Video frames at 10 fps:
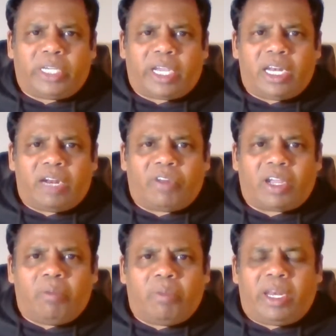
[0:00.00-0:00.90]
Second, after
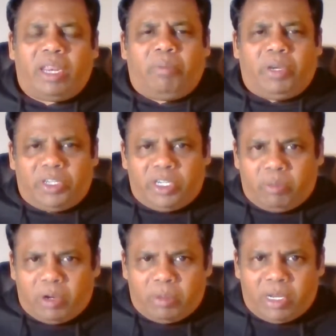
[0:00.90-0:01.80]
completing PG
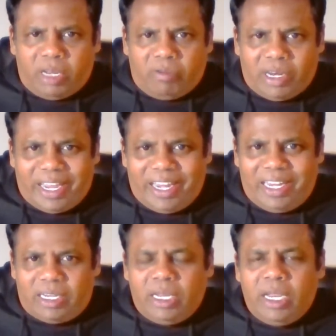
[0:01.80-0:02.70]
diploma level 8,